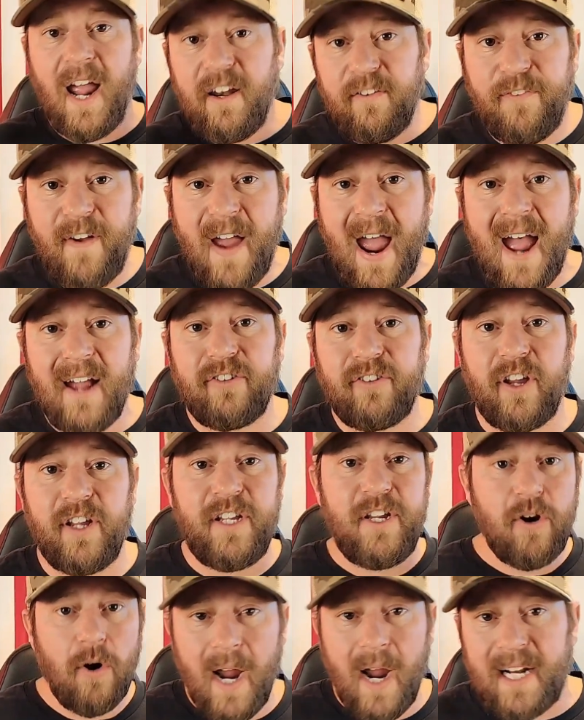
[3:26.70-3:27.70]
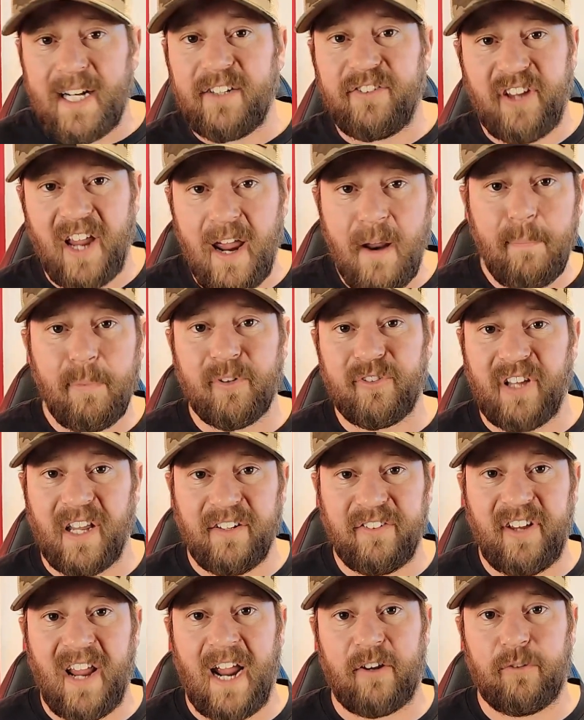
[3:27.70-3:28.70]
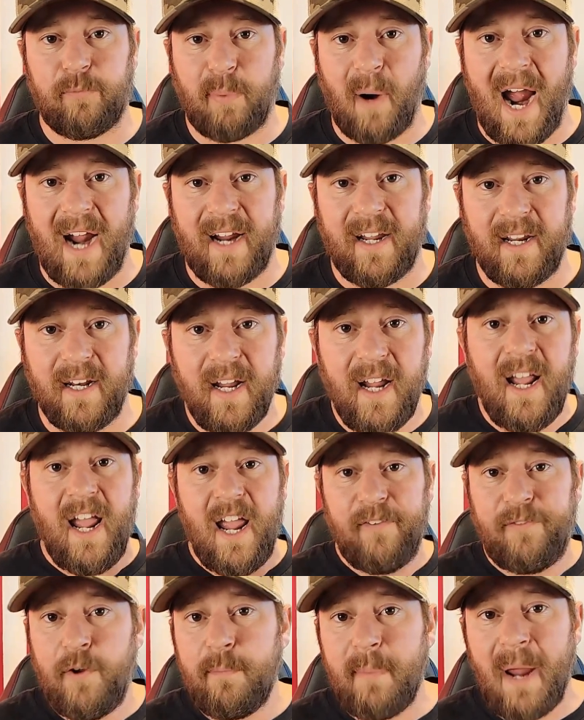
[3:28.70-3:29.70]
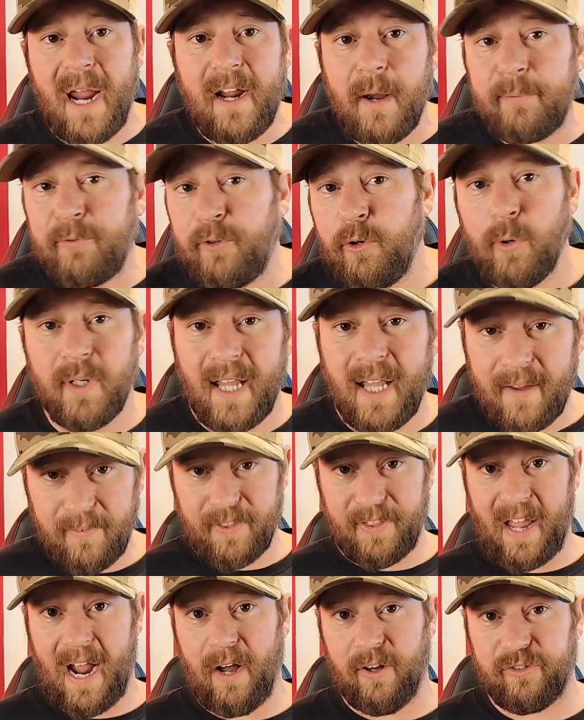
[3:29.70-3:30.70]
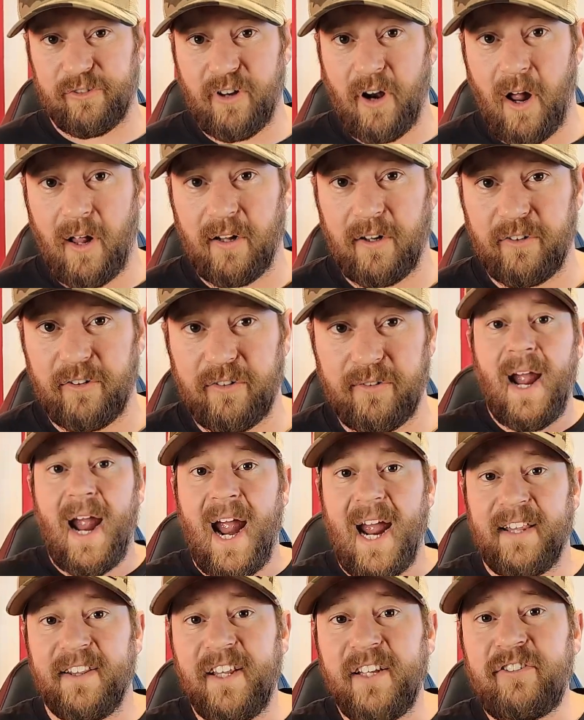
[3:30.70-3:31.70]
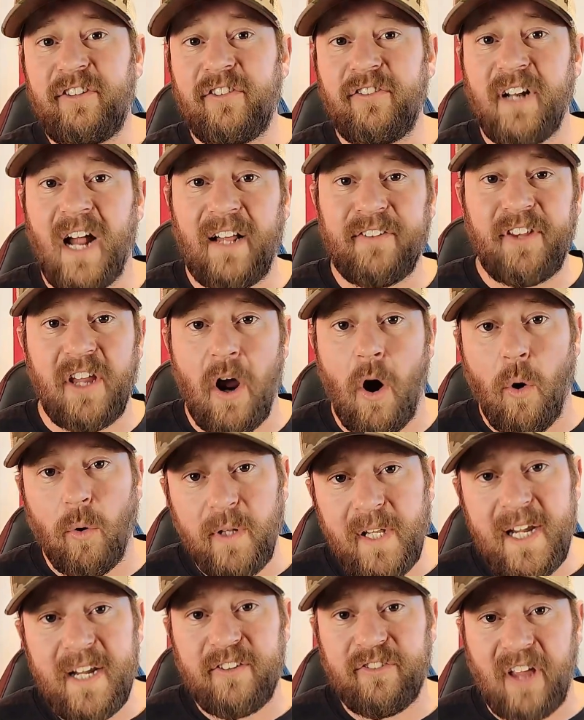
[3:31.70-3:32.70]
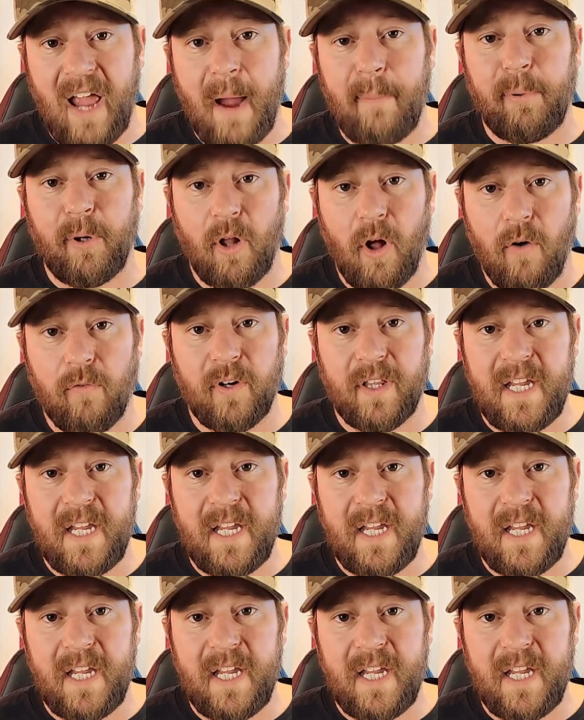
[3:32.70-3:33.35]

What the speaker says: fact, you're at a 10% tax bracket if you make up to $11,000. And this is not the only example over the